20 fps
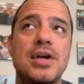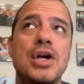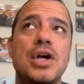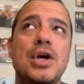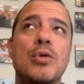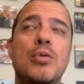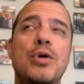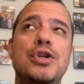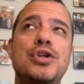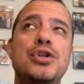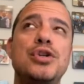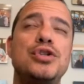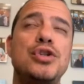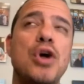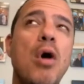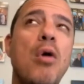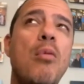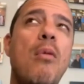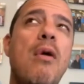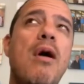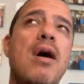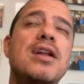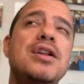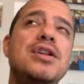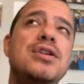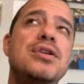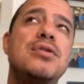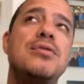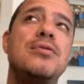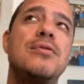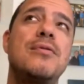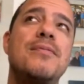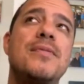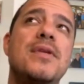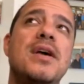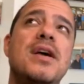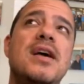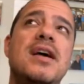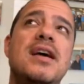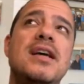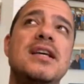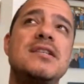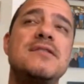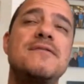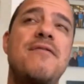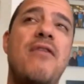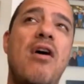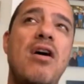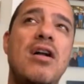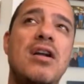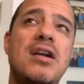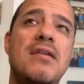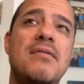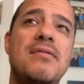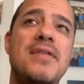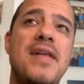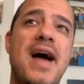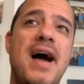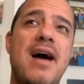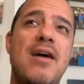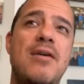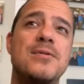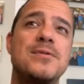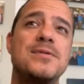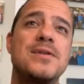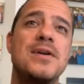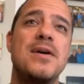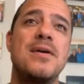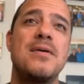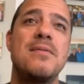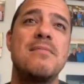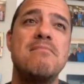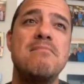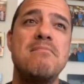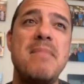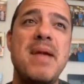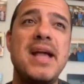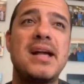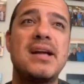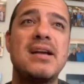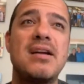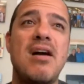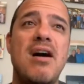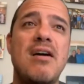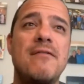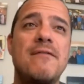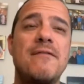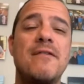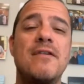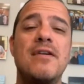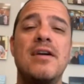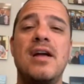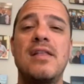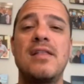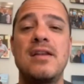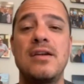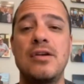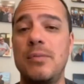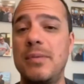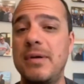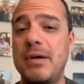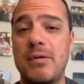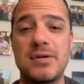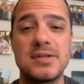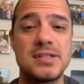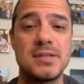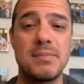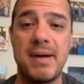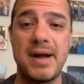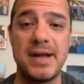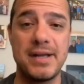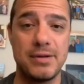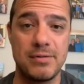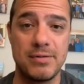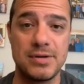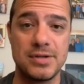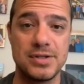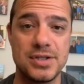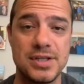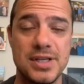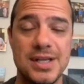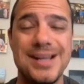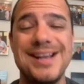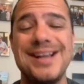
What you don't want to do is fall in love with a house, make an offer, and then nobody wants to buy yours.